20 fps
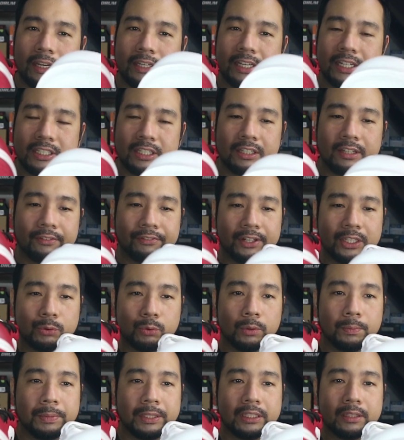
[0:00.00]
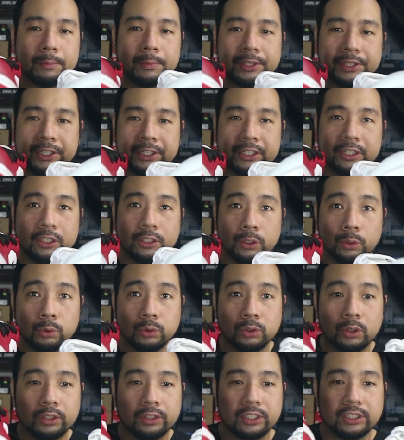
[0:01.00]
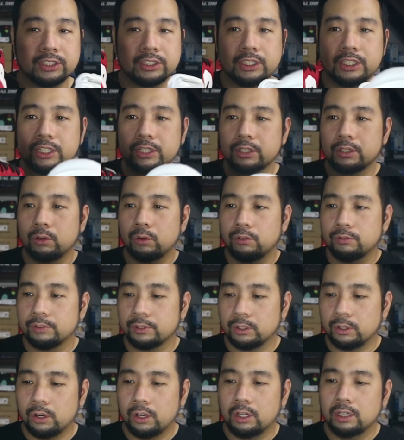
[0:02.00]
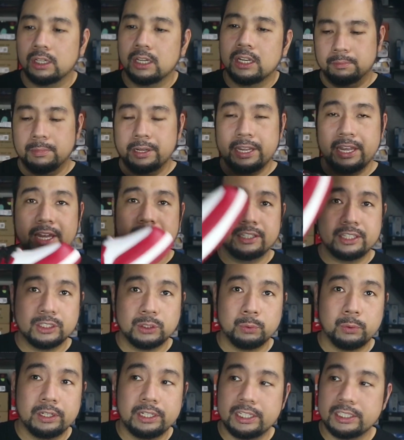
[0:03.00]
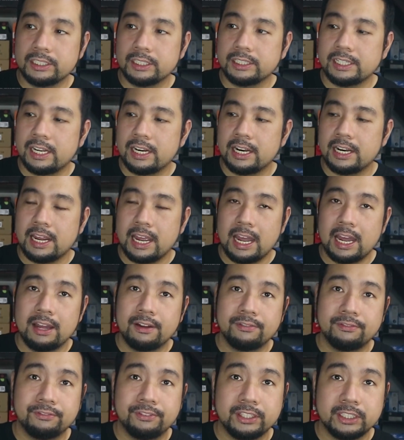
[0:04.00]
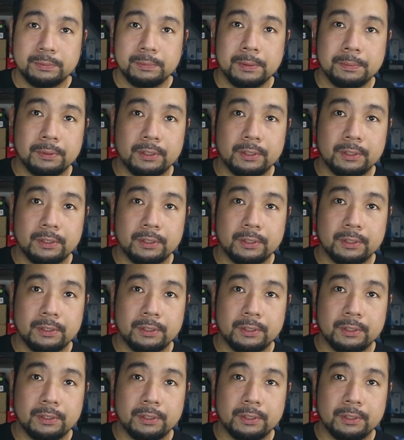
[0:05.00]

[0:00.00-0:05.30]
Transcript: I guess the difference would be the material used on the sneaker overall. But yeah, this one is a 10.5, fits me